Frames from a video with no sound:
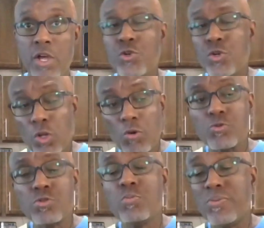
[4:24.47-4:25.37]
Your
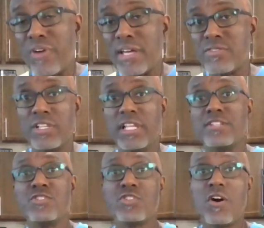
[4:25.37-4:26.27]
local supervisor of
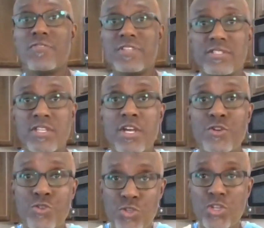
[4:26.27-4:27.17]
elections office
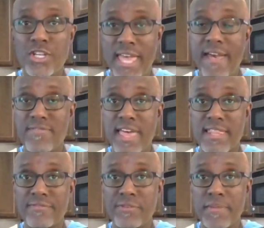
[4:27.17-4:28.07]
should have that
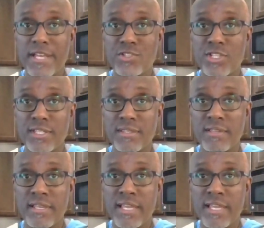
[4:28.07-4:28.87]
information.